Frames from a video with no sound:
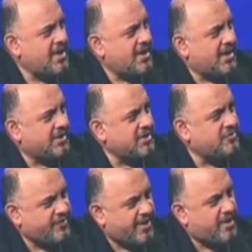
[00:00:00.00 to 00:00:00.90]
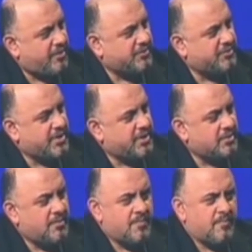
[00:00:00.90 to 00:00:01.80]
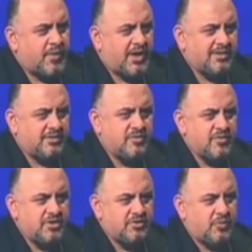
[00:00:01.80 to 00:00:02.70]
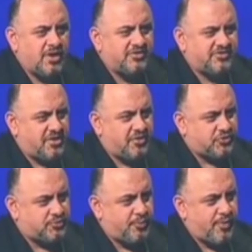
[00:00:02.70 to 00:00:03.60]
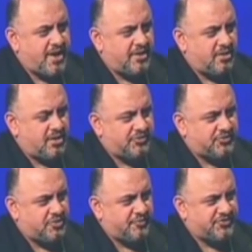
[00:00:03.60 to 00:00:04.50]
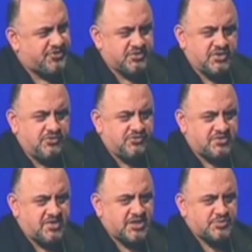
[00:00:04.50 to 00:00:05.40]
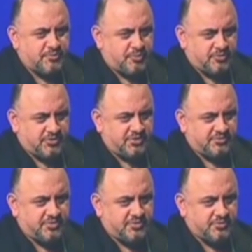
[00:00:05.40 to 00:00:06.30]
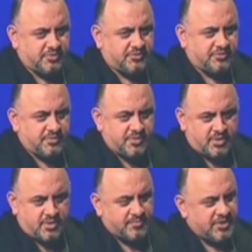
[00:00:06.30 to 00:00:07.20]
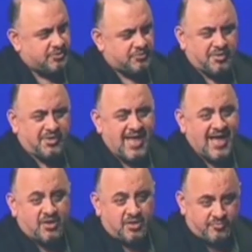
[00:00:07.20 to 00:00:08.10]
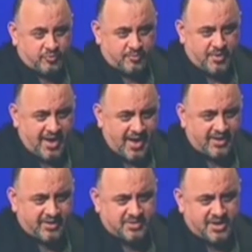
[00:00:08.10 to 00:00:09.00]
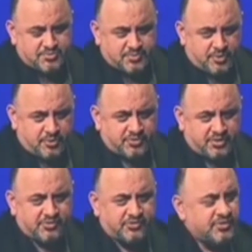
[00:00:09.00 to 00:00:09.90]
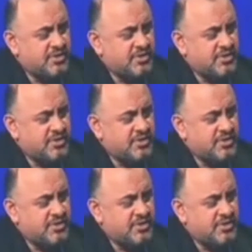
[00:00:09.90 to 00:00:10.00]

And he found that by limiting the way cells spread on surfaces, and he used attachment proteins to do this, either a lack of or by adding attachment proteins,